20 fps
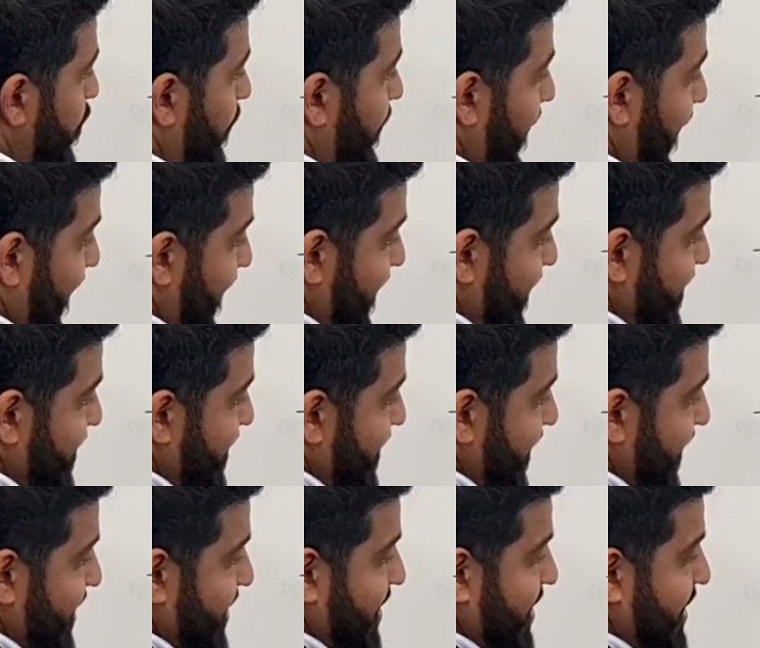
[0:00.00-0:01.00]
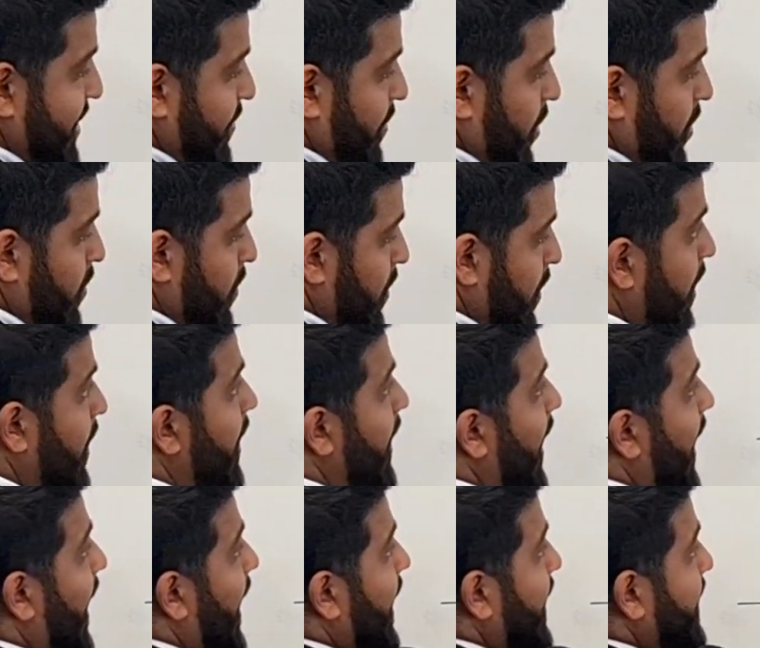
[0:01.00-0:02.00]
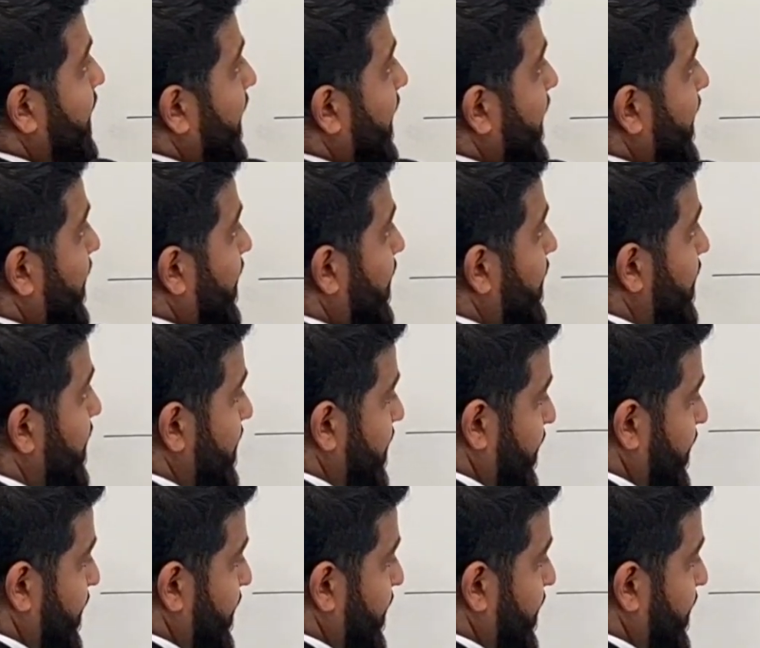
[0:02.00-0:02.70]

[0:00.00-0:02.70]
of x is 0, and here